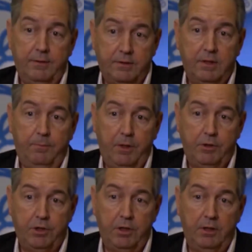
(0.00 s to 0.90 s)
the
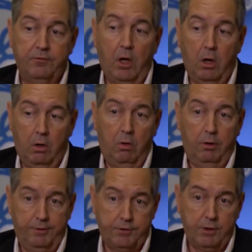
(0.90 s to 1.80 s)
CPGs, are on
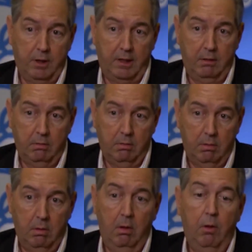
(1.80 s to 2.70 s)
the journey.
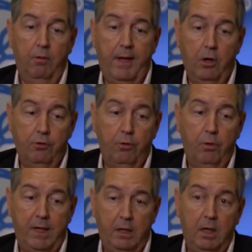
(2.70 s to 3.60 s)
They are
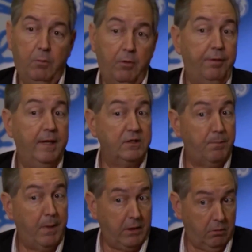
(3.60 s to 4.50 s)
doing a number of things
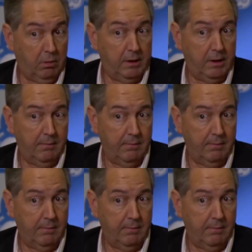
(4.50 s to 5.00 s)
manually,